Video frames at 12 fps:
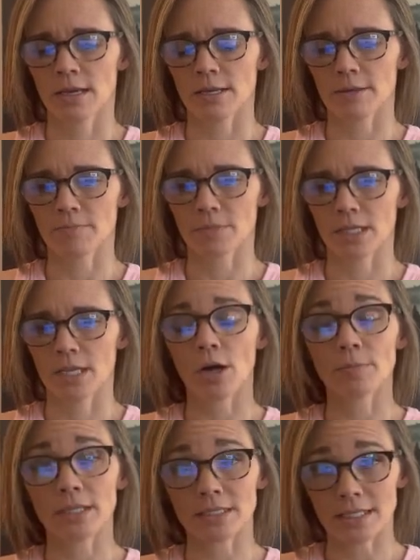um,
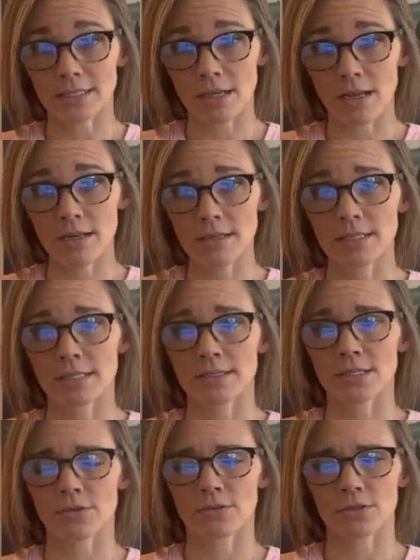helping detox.
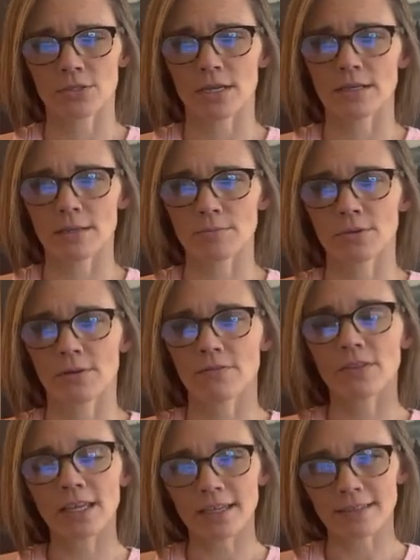So there's a number of
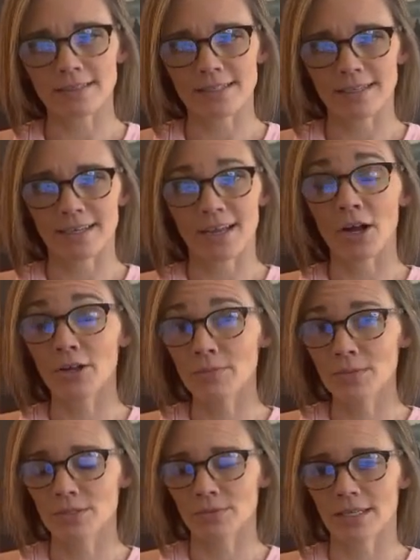things that it
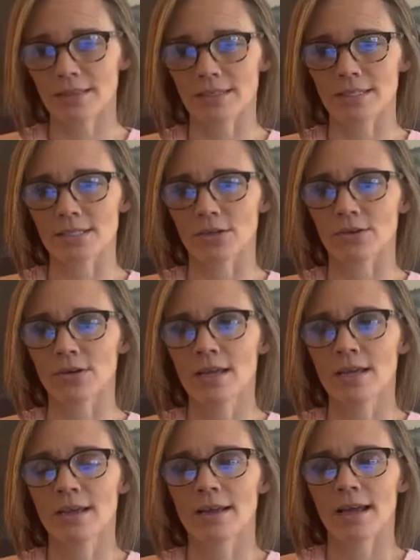helps with. And so
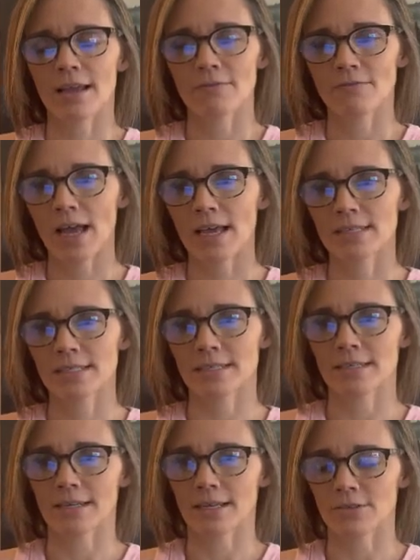I fasted
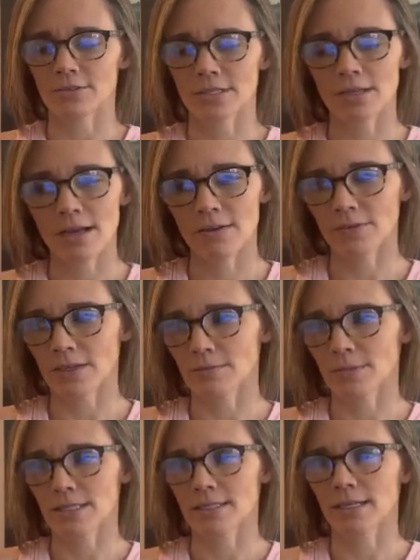and I used coffee
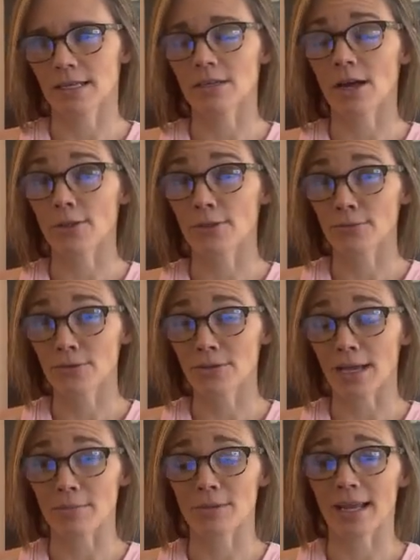enemas and I got through
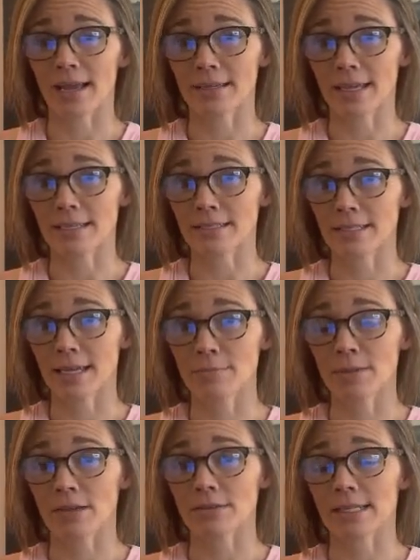that, but I gained 10
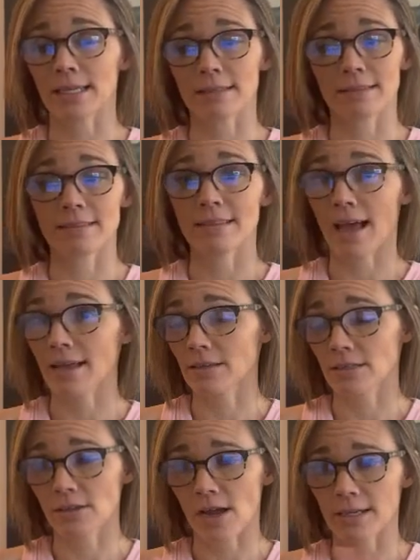pounds like that,
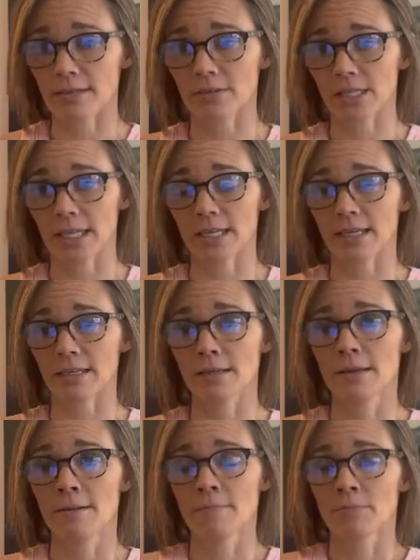not even kidding.
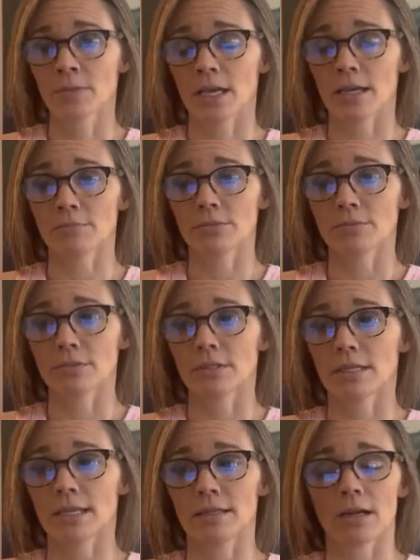Um,
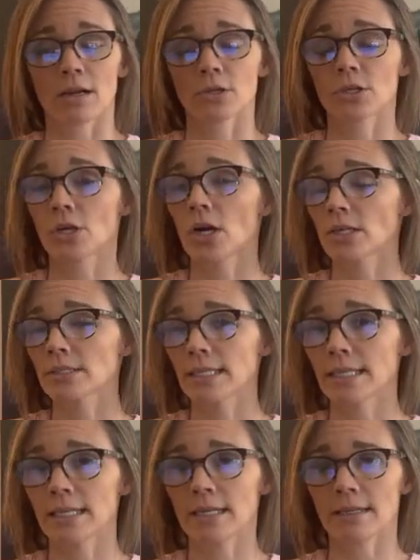and could hardly
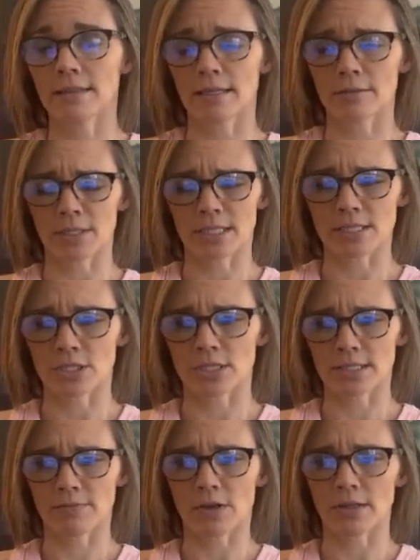eat anything because it
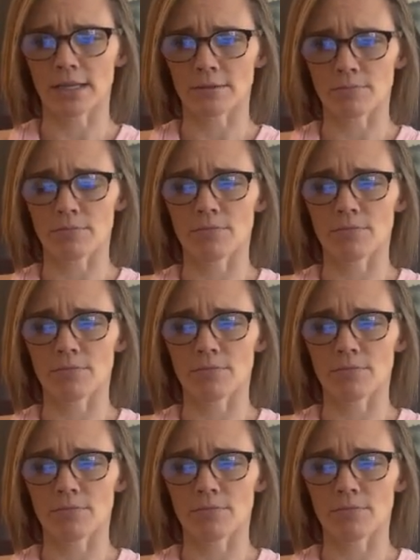just felt like